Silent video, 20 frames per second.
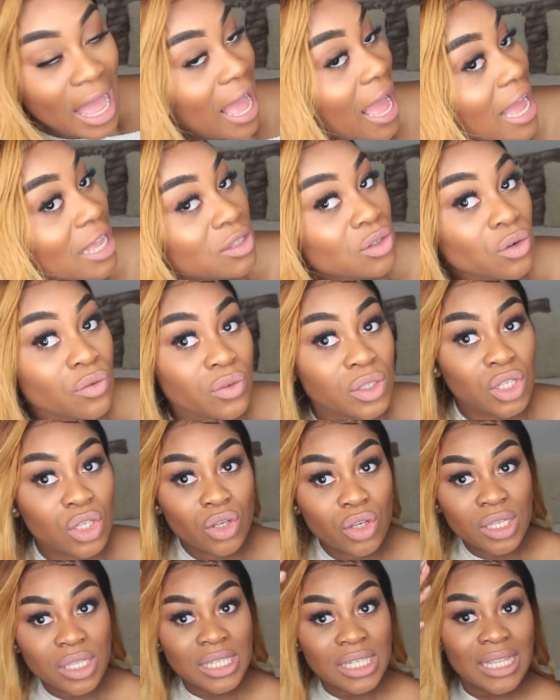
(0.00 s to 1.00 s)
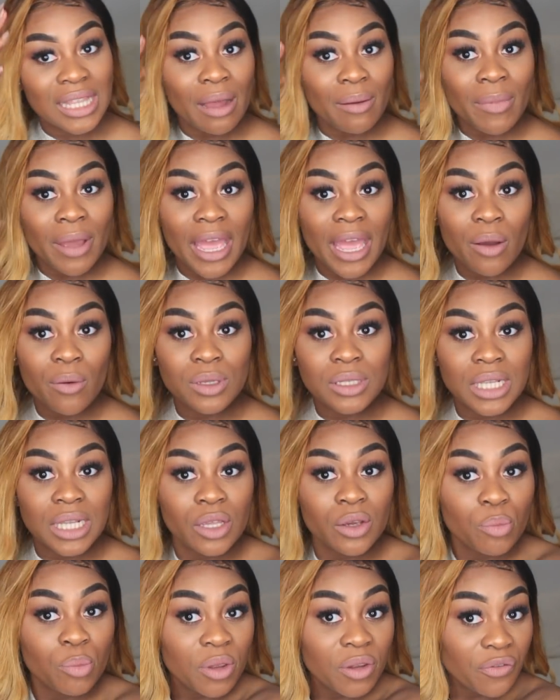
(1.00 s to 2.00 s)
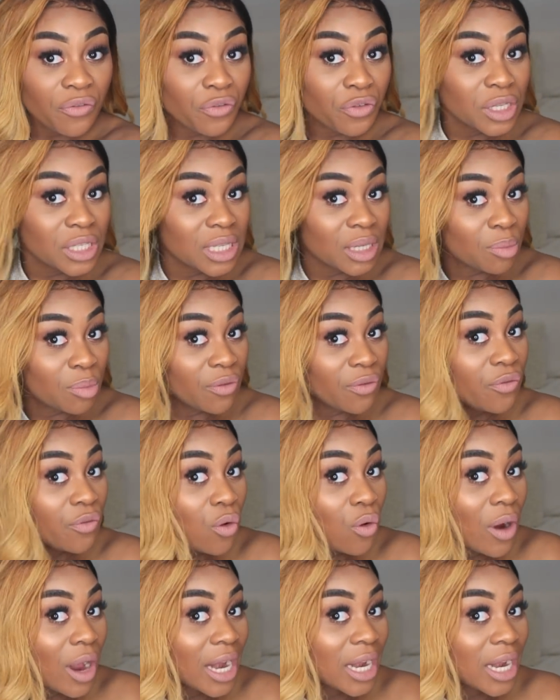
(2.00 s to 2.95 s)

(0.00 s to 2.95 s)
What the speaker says: And obviously you could see that my hair was a little bit frizzy before,